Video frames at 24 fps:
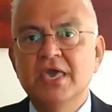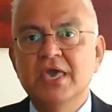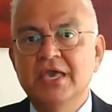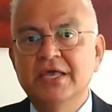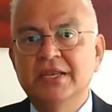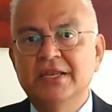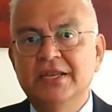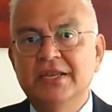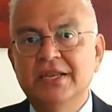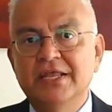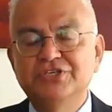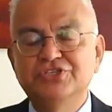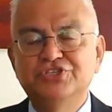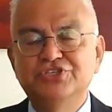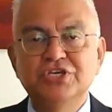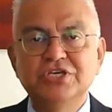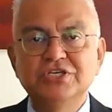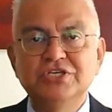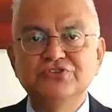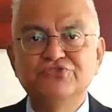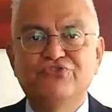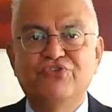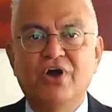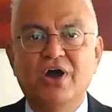In an
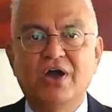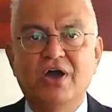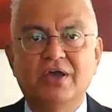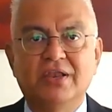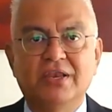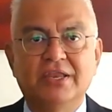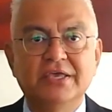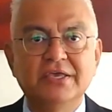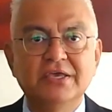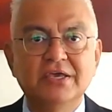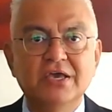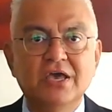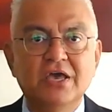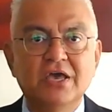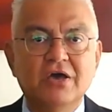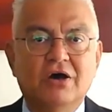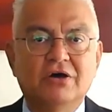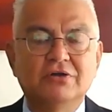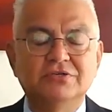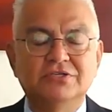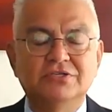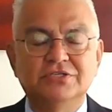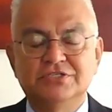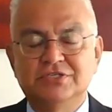exchange filing
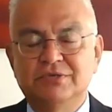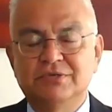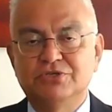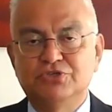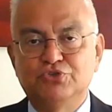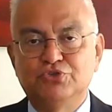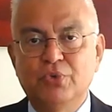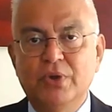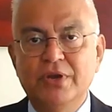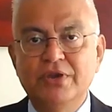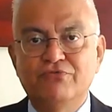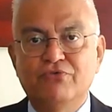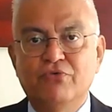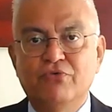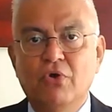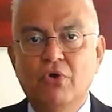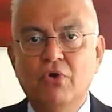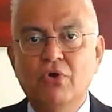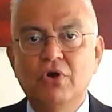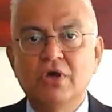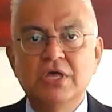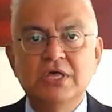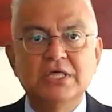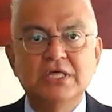on December
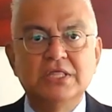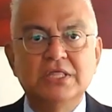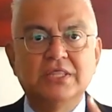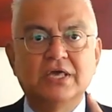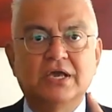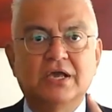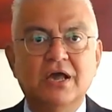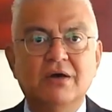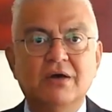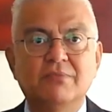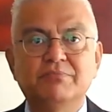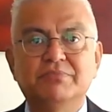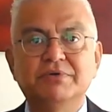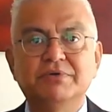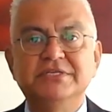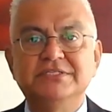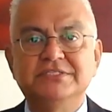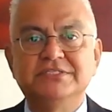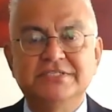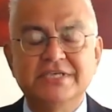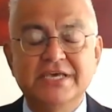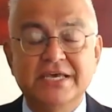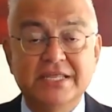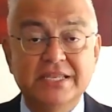24, the company
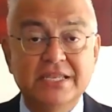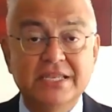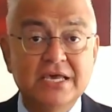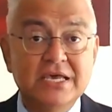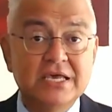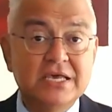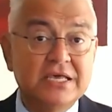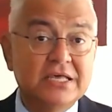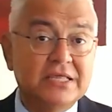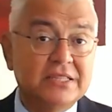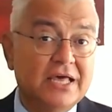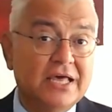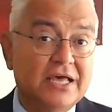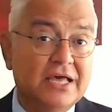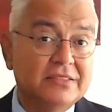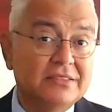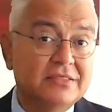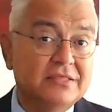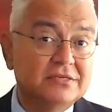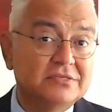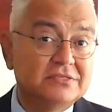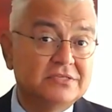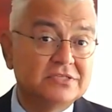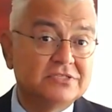said
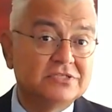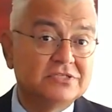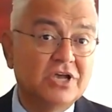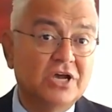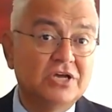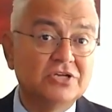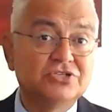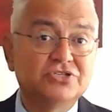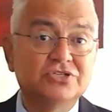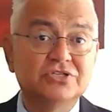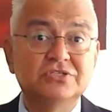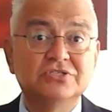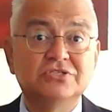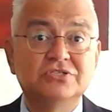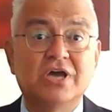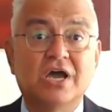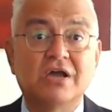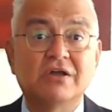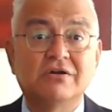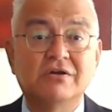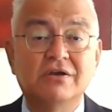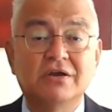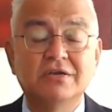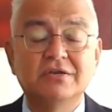that the discussions
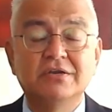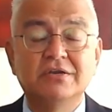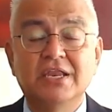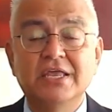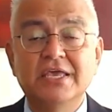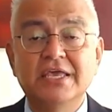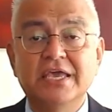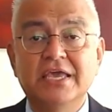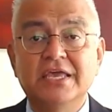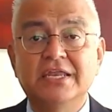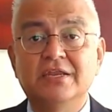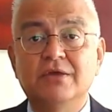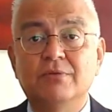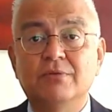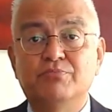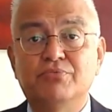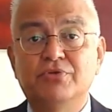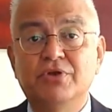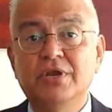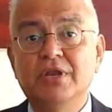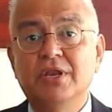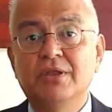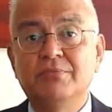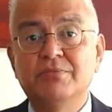are currently in a
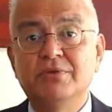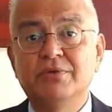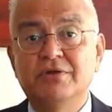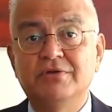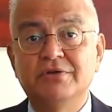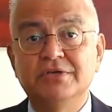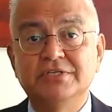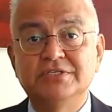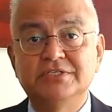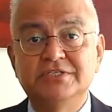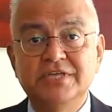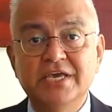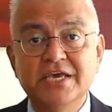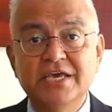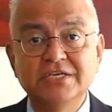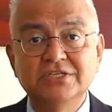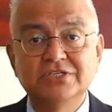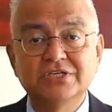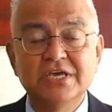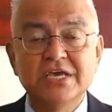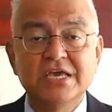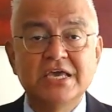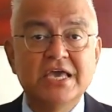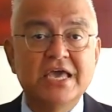preliminary
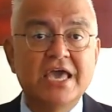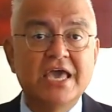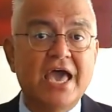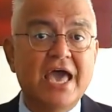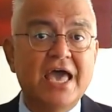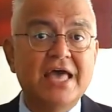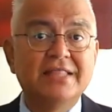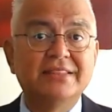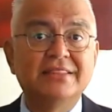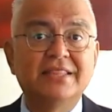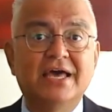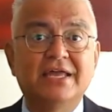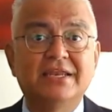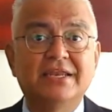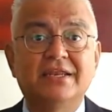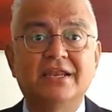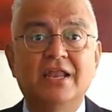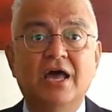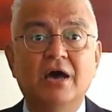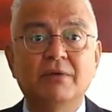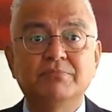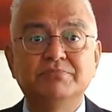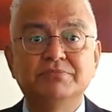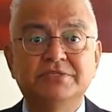stage and that
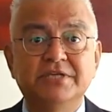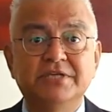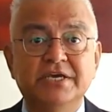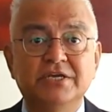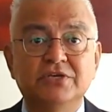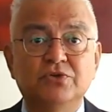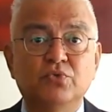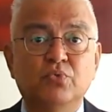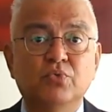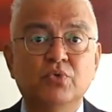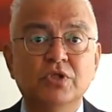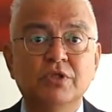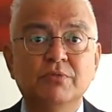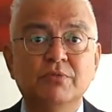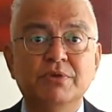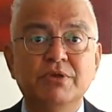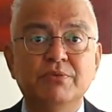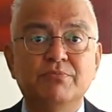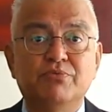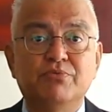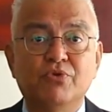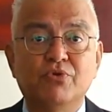an update will be